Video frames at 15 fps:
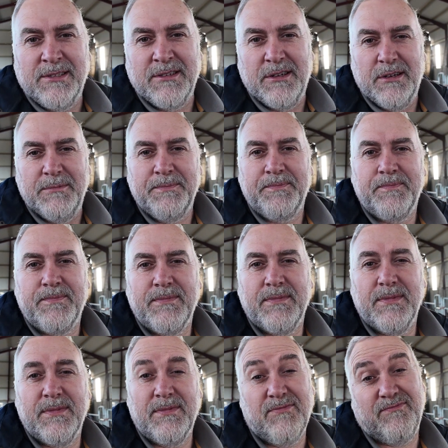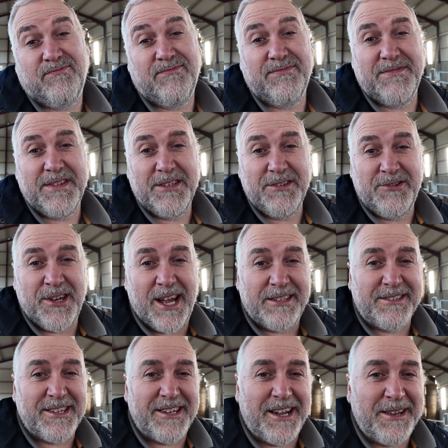So
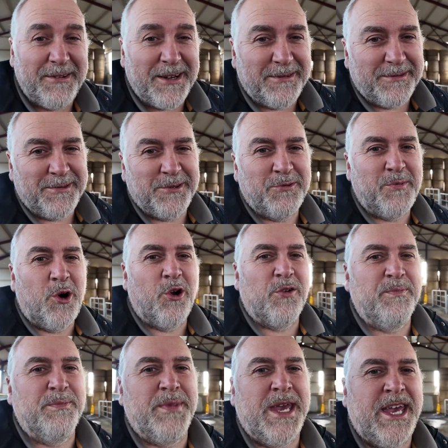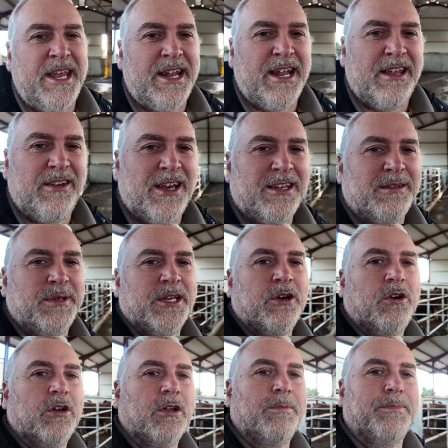chance of that, you'll have a few more made anyway, and they'll be
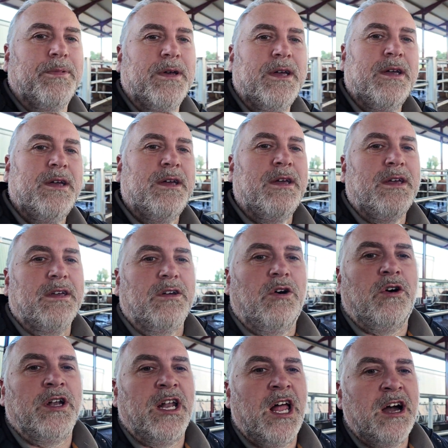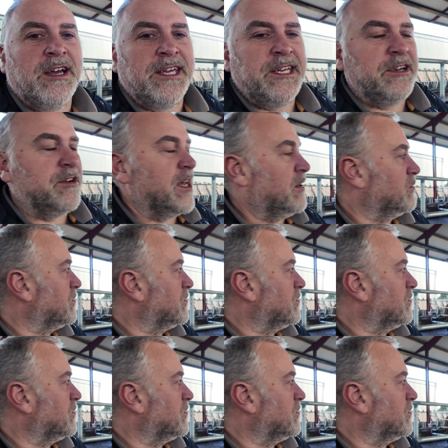going along here now.